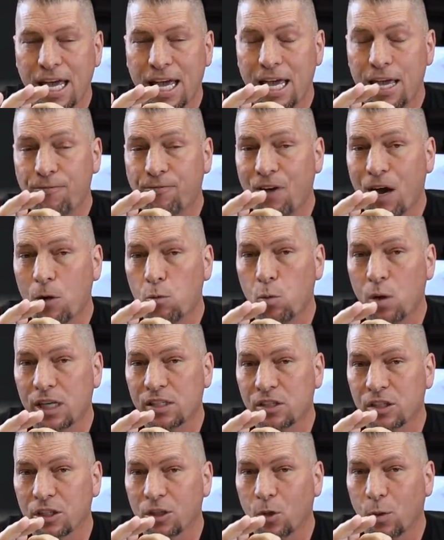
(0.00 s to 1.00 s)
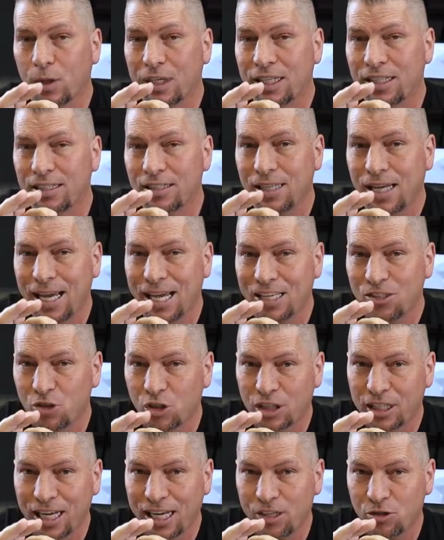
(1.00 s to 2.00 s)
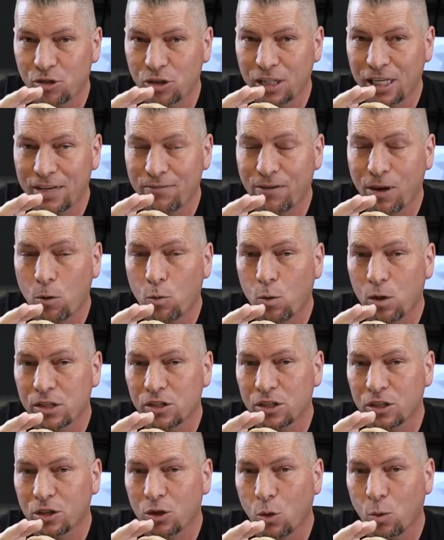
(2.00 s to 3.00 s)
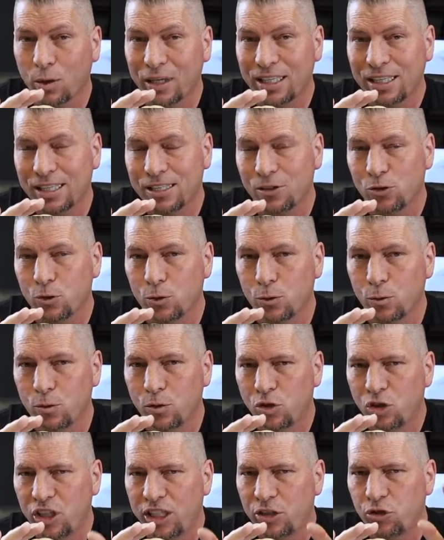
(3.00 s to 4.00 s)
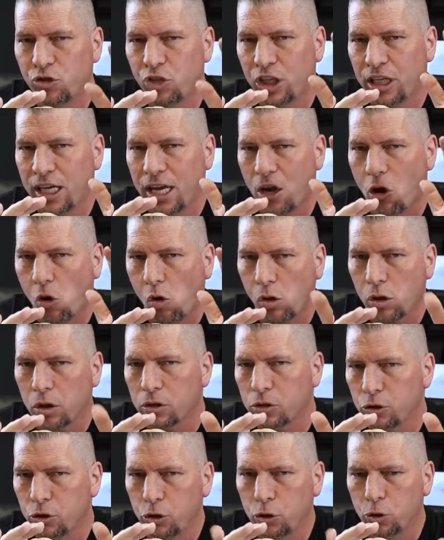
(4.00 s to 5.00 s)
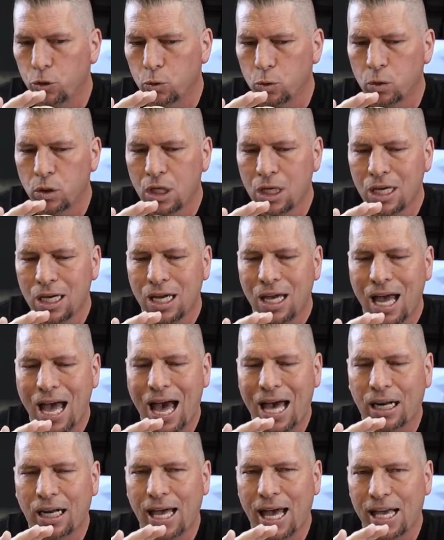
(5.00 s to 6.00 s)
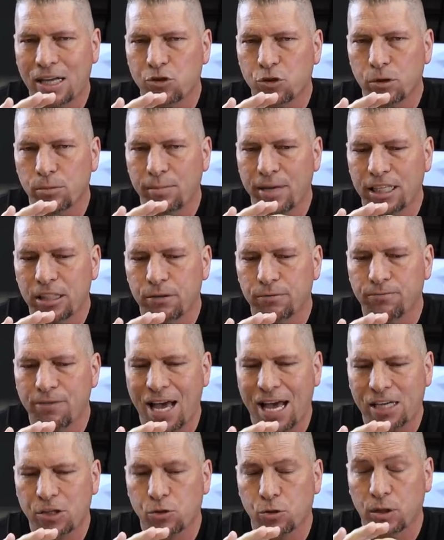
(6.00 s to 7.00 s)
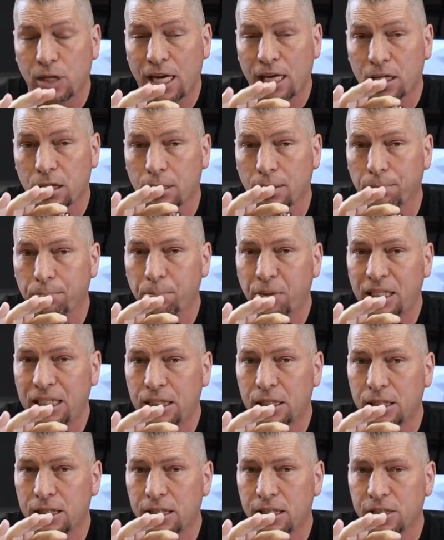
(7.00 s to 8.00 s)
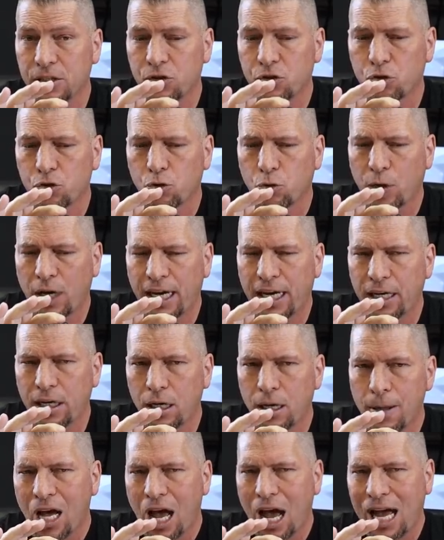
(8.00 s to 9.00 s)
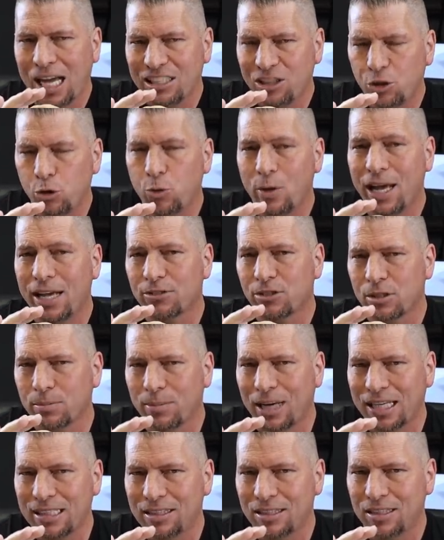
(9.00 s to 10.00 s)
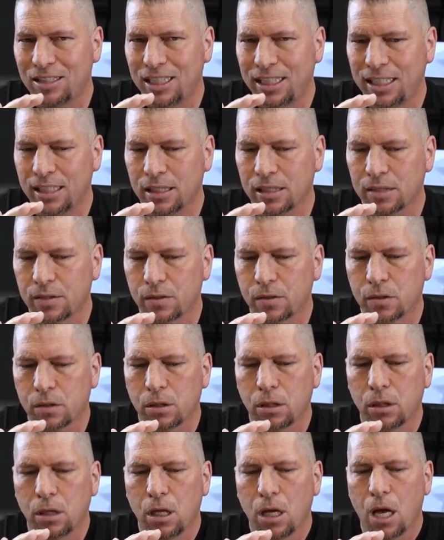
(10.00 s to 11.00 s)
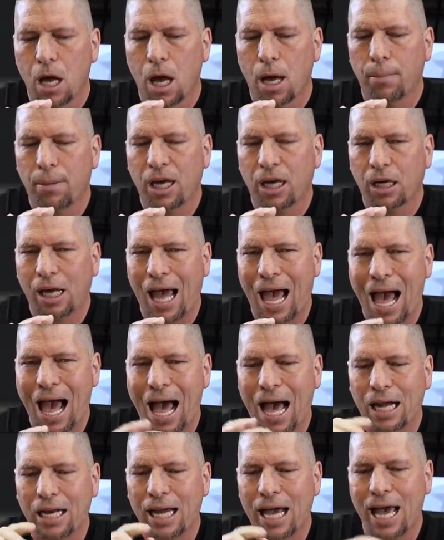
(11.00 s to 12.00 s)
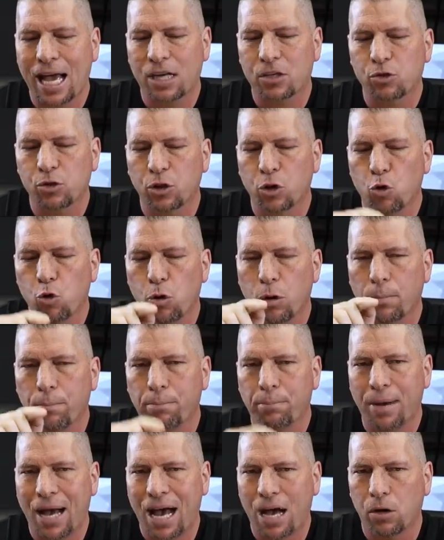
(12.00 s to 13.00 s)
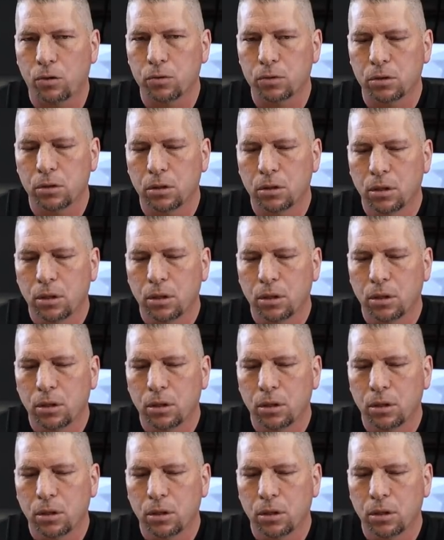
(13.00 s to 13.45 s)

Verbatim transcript: If I wasn't going into education, if I wasn't going into teaching all of you how to actually manufacture and how to compete in this trade, I do have some ideas about how to actually go about